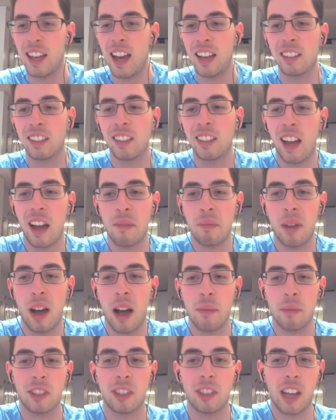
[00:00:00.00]
yes,
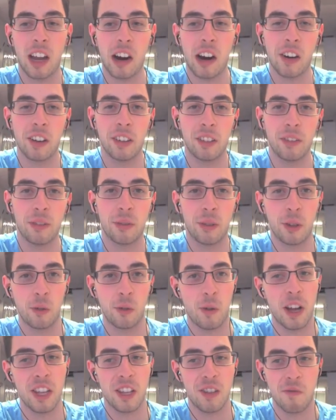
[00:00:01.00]
I'm scared
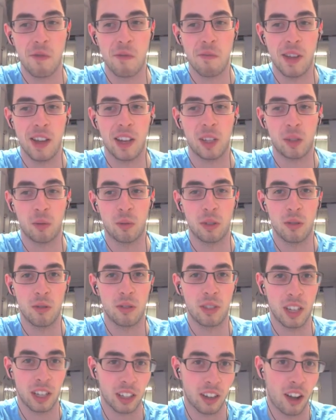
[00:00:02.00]
for the way human beings will
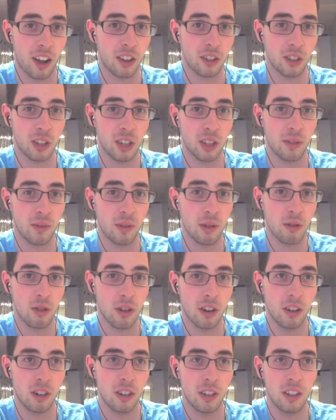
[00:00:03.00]
use technology in the
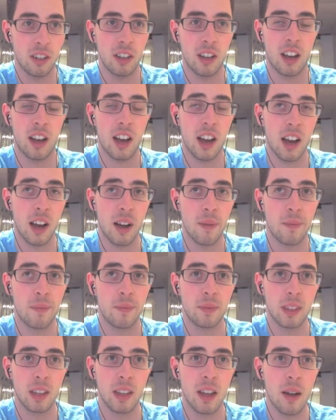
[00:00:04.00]
future,
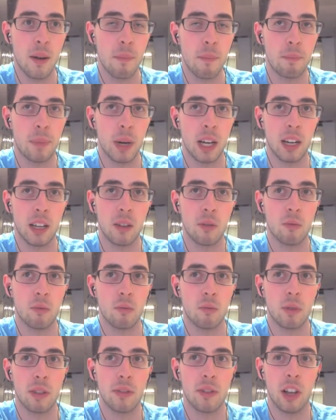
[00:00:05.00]
but
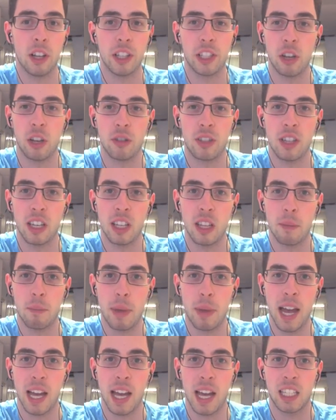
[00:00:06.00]
we've also seen in
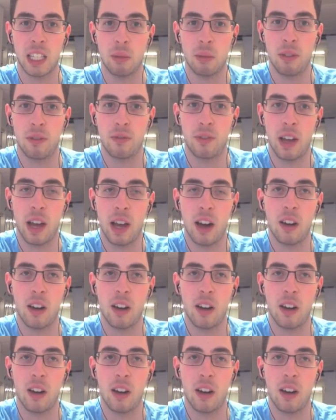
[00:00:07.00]
the past that we've